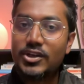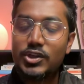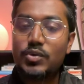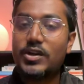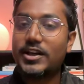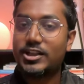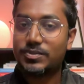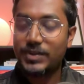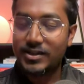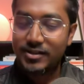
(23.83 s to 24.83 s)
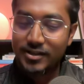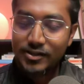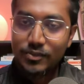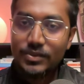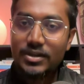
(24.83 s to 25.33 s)
You are expected
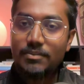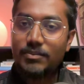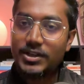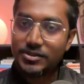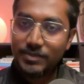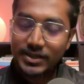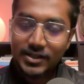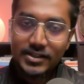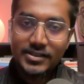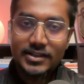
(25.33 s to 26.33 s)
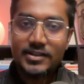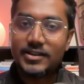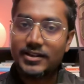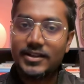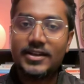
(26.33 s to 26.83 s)
to be a much better designer
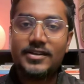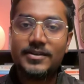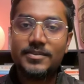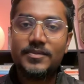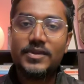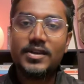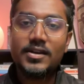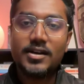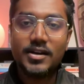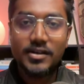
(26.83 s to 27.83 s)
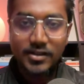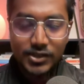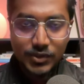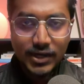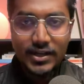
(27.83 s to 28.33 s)
than that. Earlier,
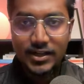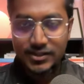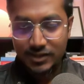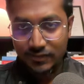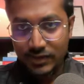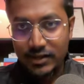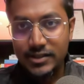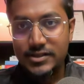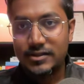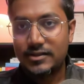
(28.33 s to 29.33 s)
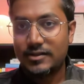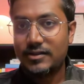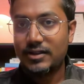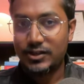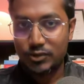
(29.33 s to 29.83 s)
you had less awareness,
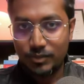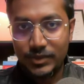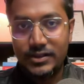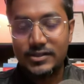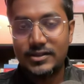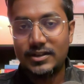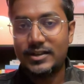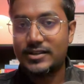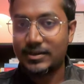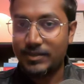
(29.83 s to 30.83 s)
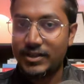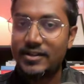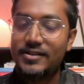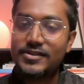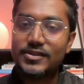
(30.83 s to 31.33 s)
less openings, less
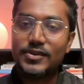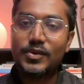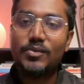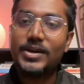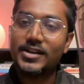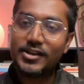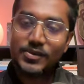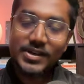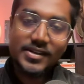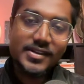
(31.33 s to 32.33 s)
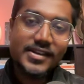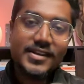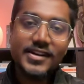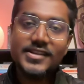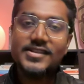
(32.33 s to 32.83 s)
applicants, low barrier to entry,
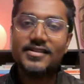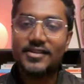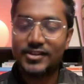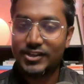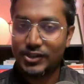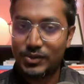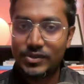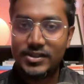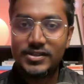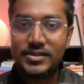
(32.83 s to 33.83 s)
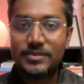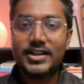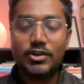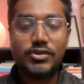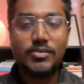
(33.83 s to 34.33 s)
and less learning resources.
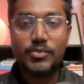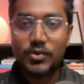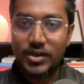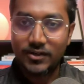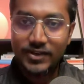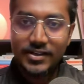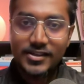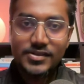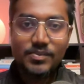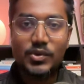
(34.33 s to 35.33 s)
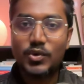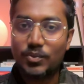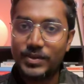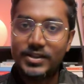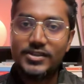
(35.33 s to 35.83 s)
Now you have more awareness, more
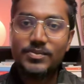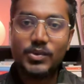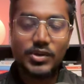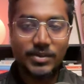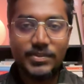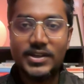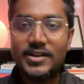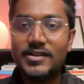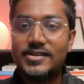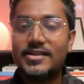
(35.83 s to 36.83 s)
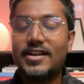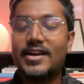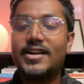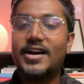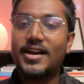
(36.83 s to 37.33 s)
openings, more applicants,
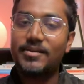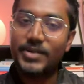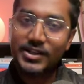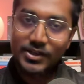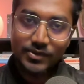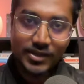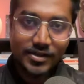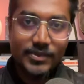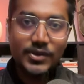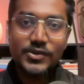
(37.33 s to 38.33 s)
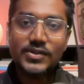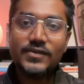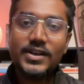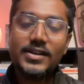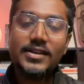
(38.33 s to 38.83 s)
and high barrier to entry because of
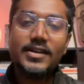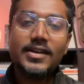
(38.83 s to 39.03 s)
that.